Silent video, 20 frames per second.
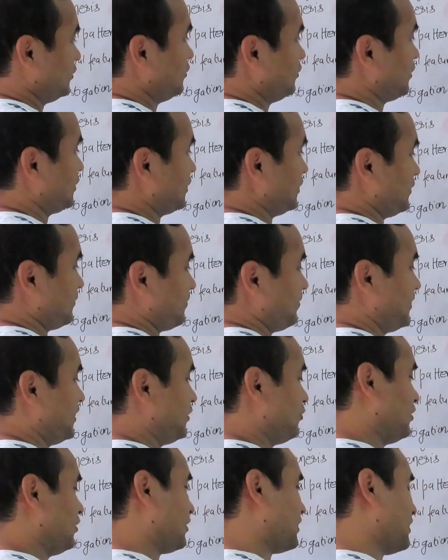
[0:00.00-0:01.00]
Okay,
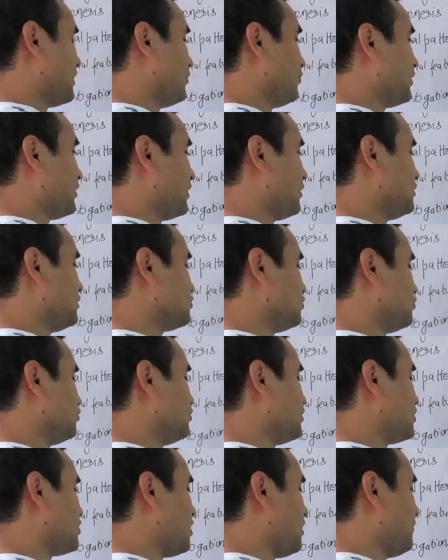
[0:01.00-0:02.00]
then we can also do
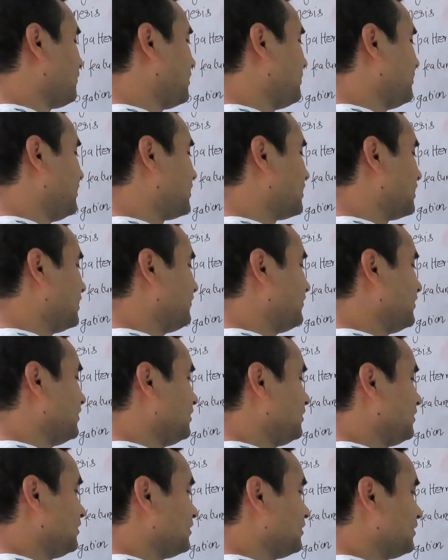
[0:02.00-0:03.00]
the complement
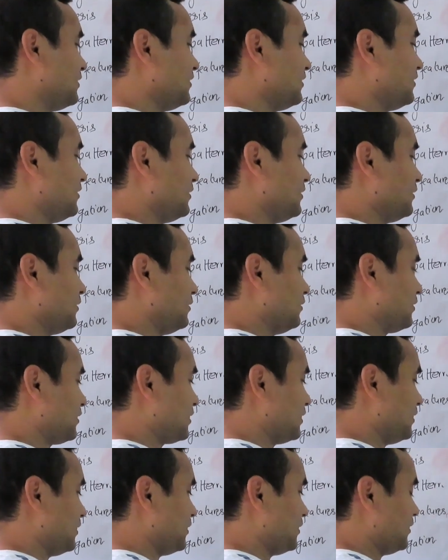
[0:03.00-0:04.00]
level.
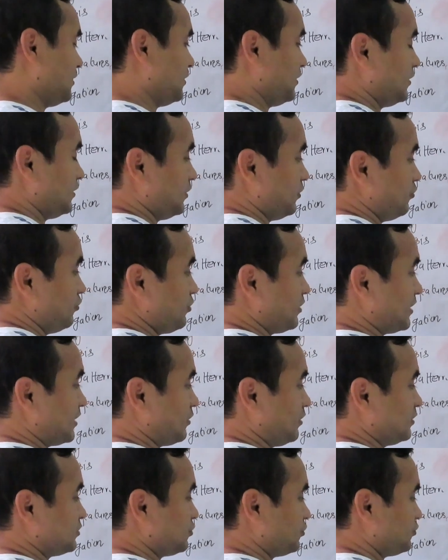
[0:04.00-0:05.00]
Okay, we can
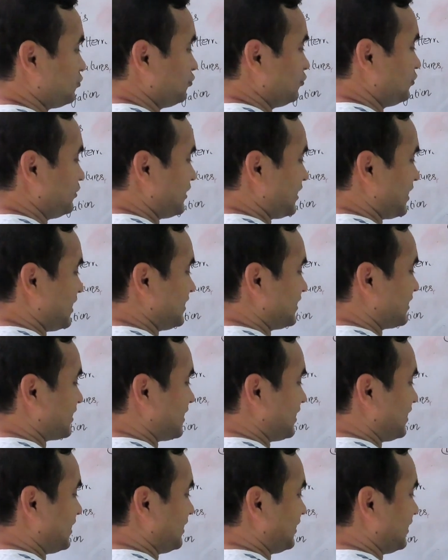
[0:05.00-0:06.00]
also do the
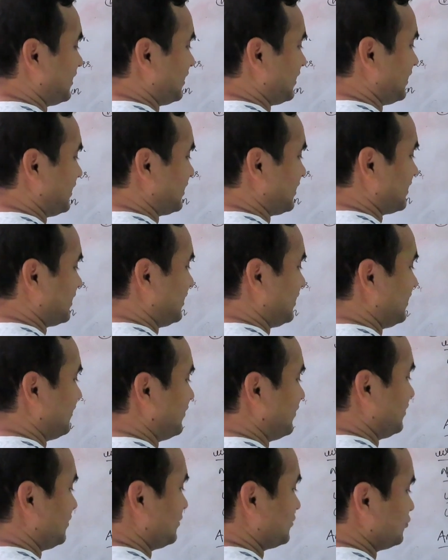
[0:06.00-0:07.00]
ANCA
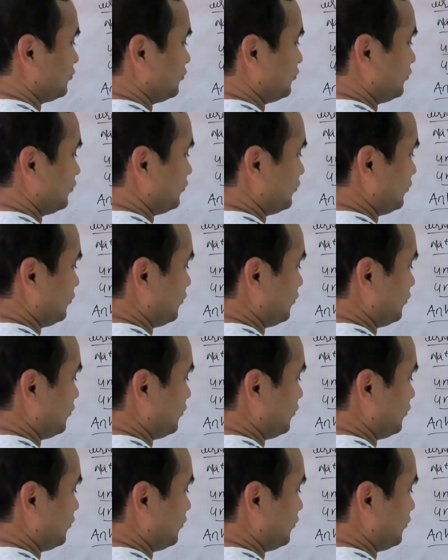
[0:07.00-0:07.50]
level to